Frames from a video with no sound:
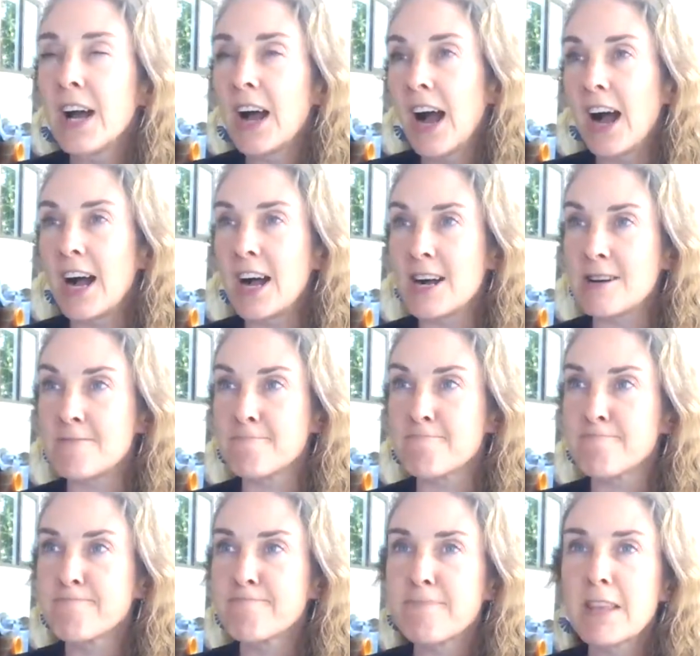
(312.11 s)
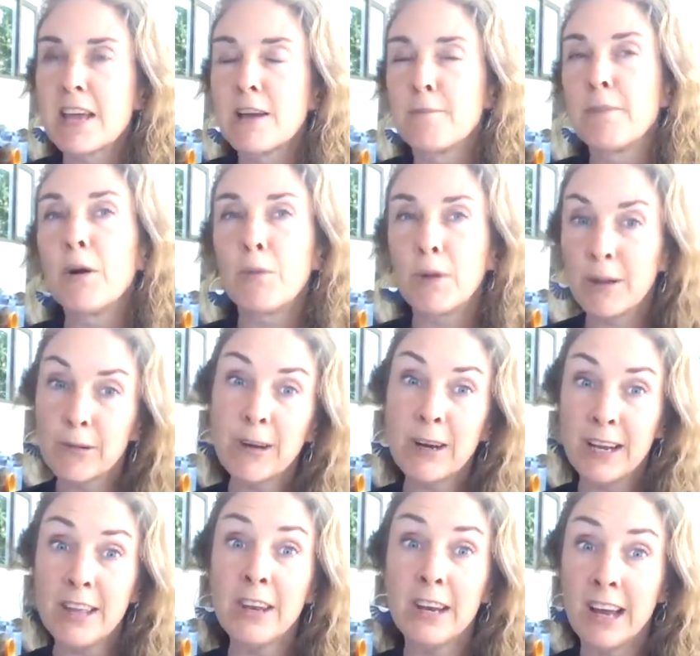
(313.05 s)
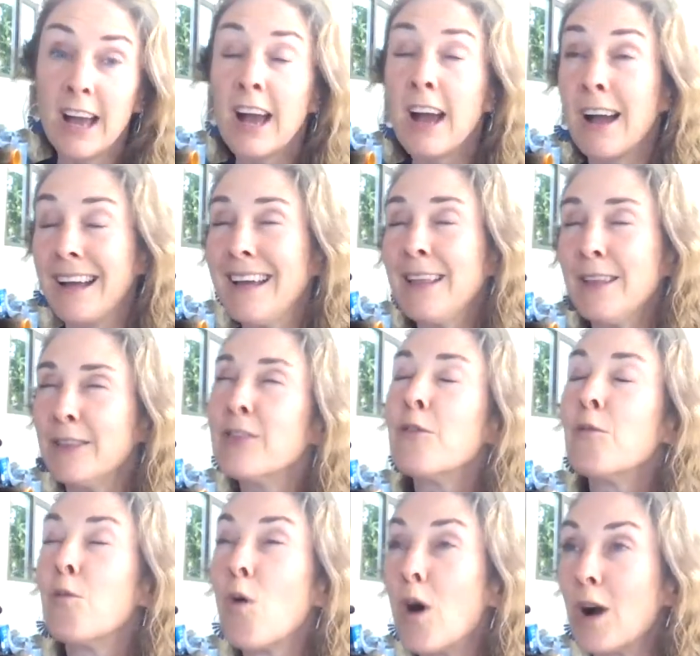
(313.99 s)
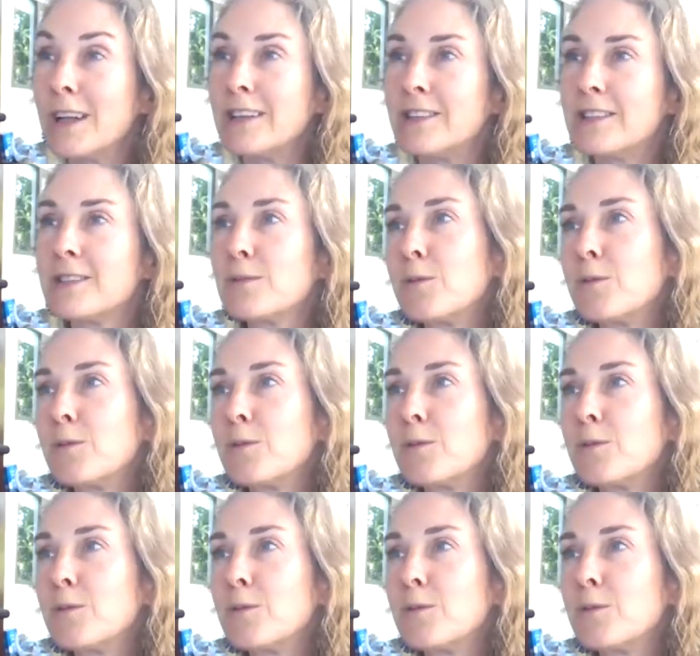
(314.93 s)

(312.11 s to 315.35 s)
But we were in the woods,